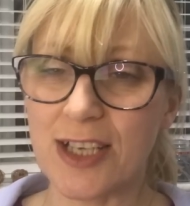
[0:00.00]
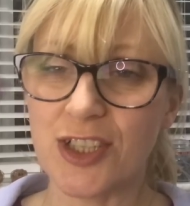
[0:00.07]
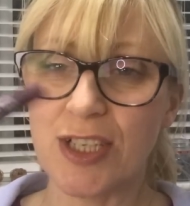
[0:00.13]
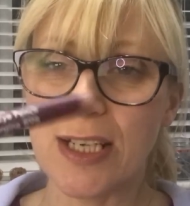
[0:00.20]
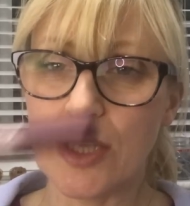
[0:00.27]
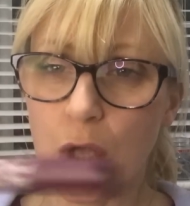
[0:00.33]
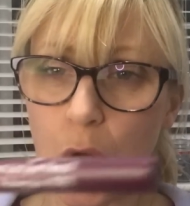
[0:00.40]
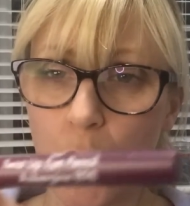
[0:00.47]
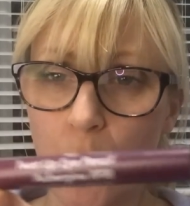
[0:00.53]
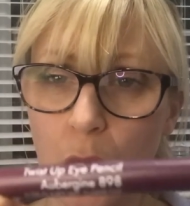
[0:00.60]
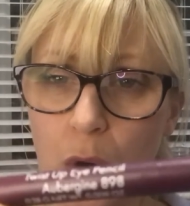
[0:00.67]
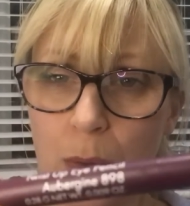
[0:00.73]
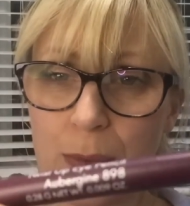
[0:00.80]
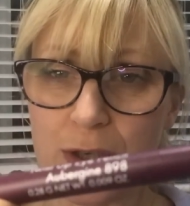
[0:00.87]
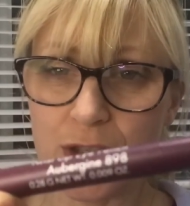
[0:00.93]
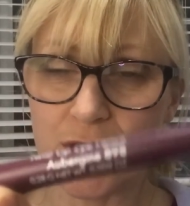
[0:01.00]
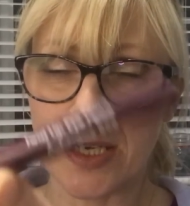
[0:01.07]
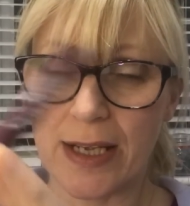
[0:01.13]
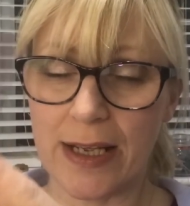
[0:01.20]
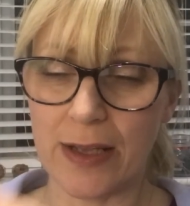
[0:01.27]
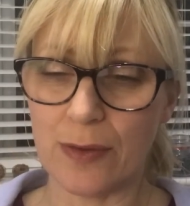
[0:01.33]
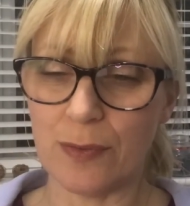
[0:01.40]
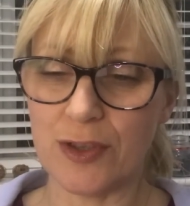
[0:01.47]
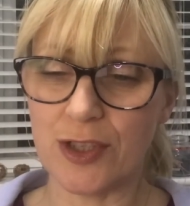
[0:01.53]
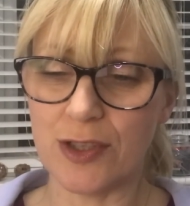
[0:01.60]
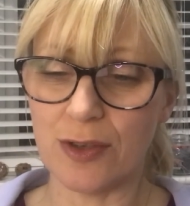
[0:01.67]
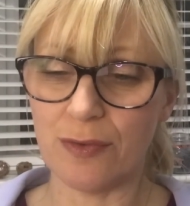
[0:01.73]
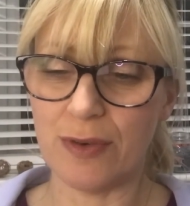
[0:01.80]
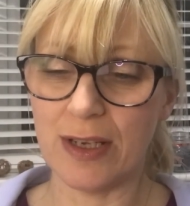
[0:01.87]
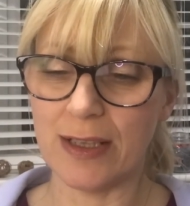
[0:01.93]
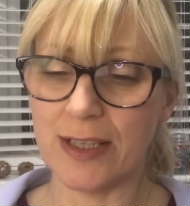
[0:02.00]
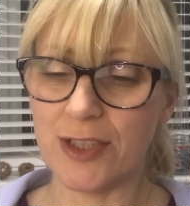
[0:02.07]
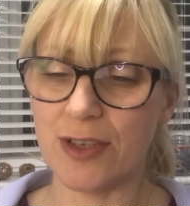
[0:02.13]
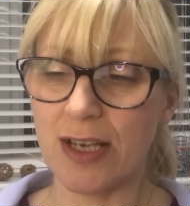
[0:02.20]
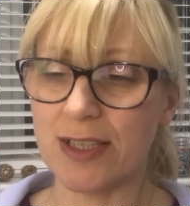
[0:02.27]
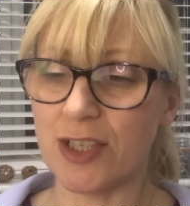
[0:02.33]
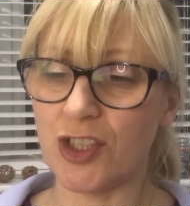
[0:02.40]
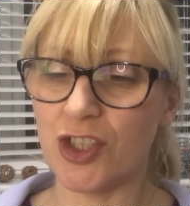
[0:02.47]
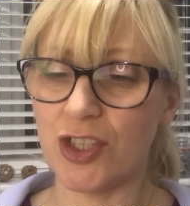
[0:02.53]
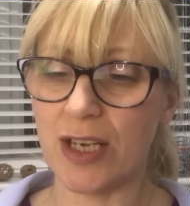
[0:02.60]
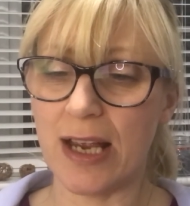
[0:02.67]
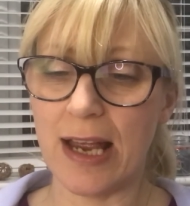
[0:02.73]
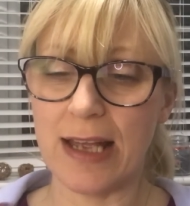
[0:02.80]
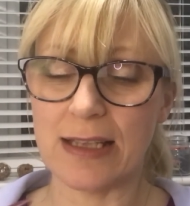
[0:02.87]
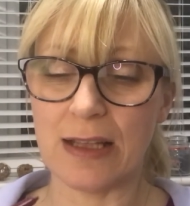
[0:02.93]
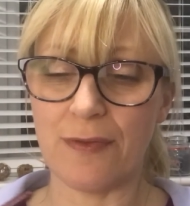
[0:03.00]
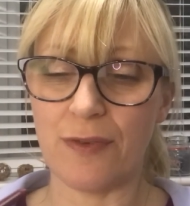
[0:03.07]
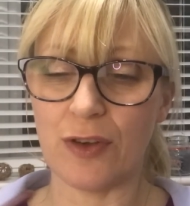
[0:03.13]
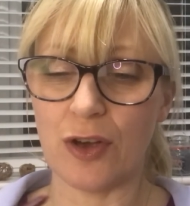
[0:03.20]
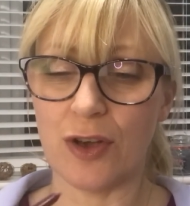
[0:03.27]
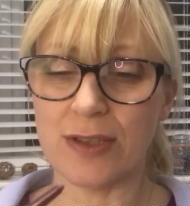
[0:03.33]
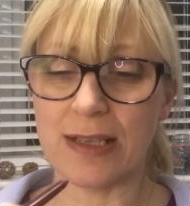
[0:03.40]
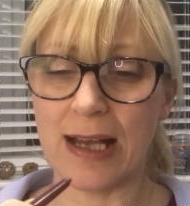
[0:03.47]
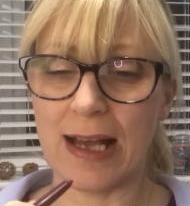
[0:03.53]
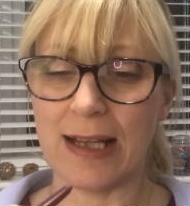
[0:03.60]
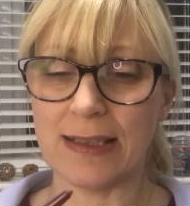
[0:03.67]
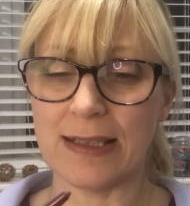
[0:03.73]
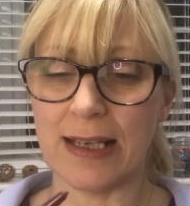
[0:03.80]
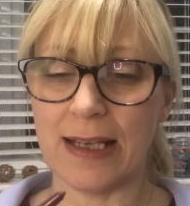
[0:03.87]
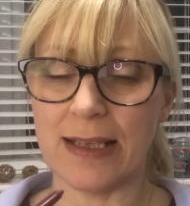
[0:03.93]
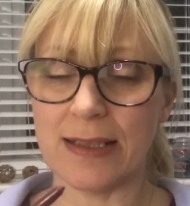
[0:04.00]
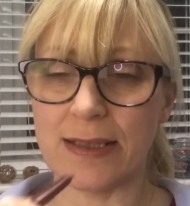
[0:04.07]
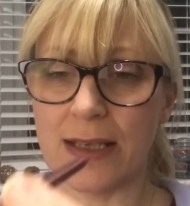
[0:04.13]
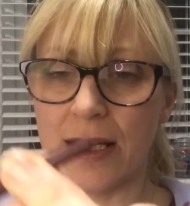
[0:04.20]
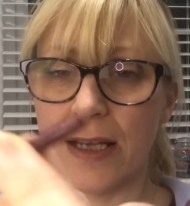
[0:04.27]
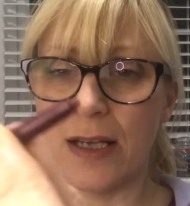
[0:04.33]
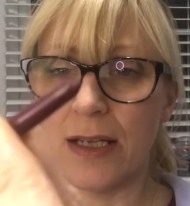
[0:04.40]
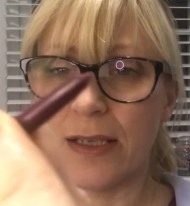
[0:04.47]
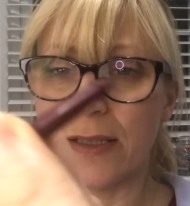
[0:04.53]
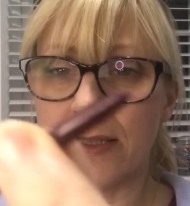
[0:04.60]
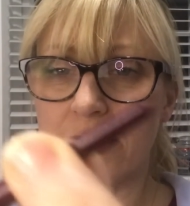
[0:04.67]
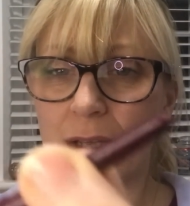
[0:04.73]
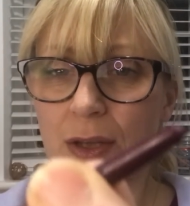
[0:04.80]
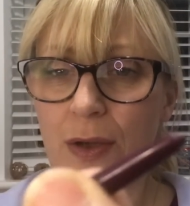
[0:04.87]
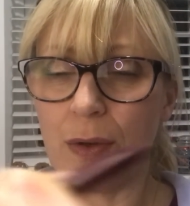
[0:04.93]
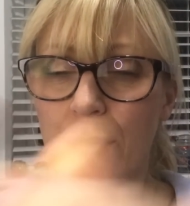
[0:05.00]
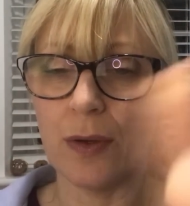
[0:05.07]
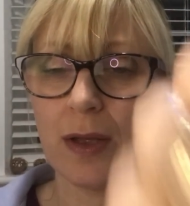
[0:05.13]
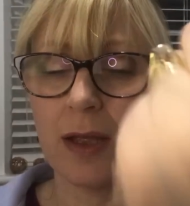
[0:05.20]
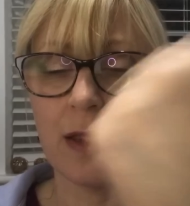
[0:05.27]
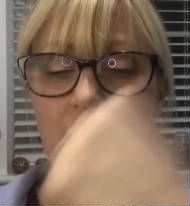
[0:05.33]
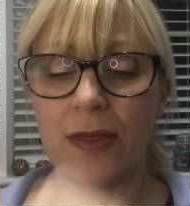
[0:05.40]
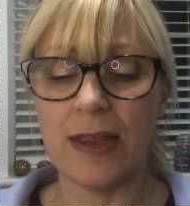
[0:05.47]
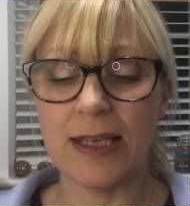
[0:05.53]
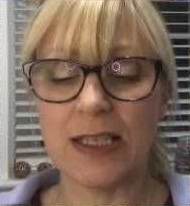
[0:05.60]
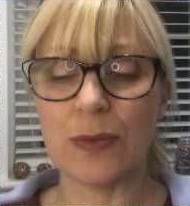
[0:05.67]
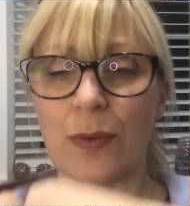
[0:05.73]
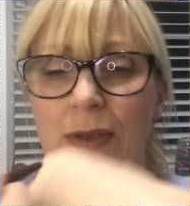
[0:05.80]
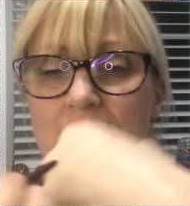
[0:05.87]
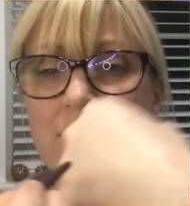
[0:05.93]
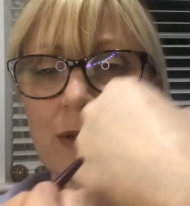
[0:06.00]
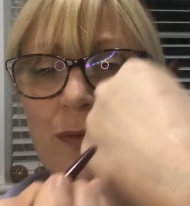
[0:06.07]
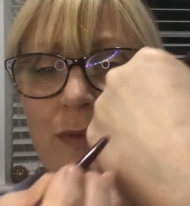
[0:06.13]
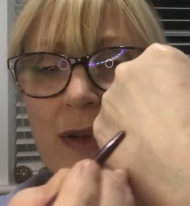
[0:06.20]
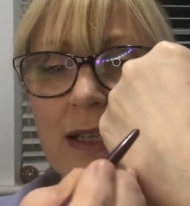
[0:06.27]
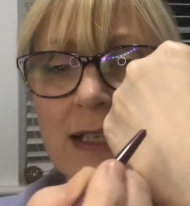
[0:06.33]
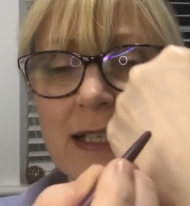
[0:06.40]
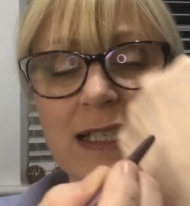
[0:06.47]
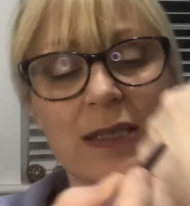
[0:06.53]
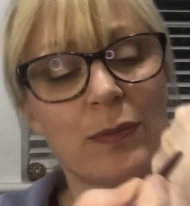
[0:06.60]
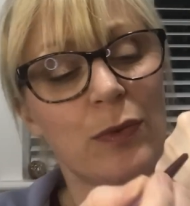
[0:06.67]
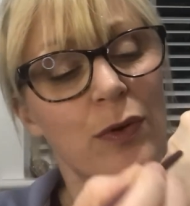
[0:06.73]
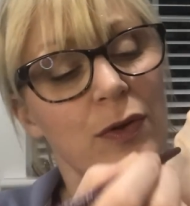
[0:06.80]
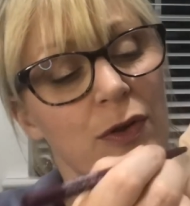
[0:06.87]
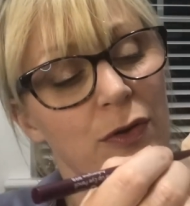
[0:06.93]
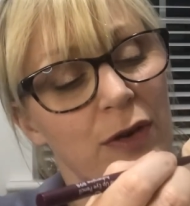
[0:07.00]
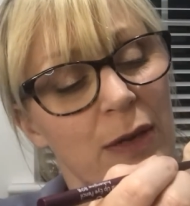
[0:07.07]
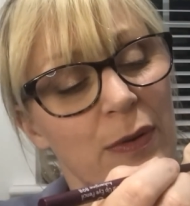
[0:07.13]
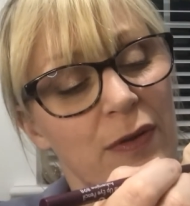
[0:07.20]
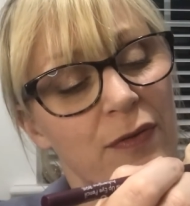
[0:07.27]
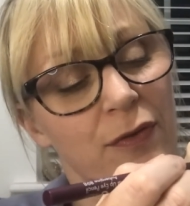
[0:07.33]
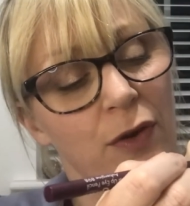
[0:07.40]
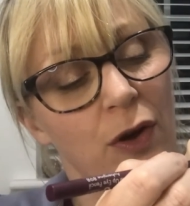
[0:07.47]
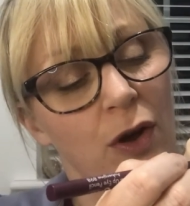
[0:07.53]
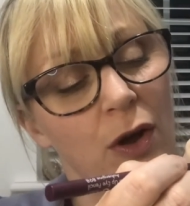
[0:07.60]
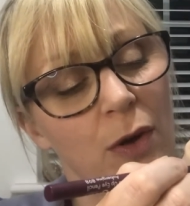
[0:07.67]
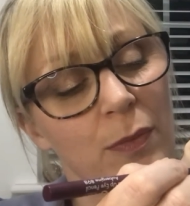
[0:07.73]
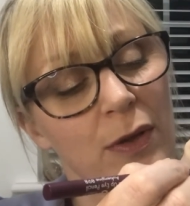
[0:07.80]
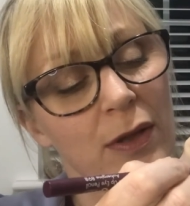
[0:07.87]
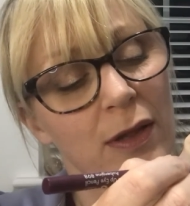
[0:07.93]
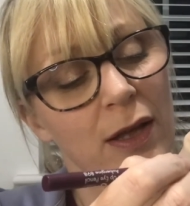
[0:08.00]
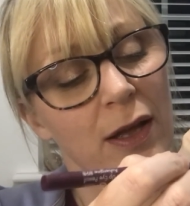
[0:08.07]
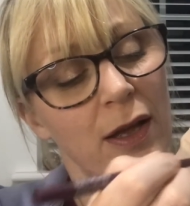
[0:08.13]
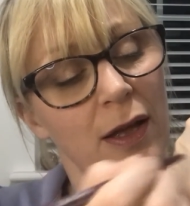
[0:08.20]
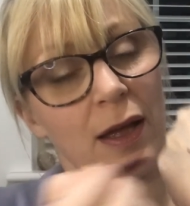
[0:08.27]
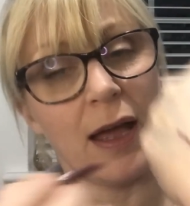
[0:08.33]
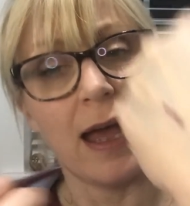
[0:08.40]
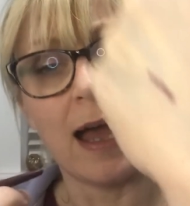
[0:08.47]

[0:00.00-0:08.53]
actually an aubergine, which is a really interesting shade, and I forgot I had it. So this one is a really smooth, creamy formula,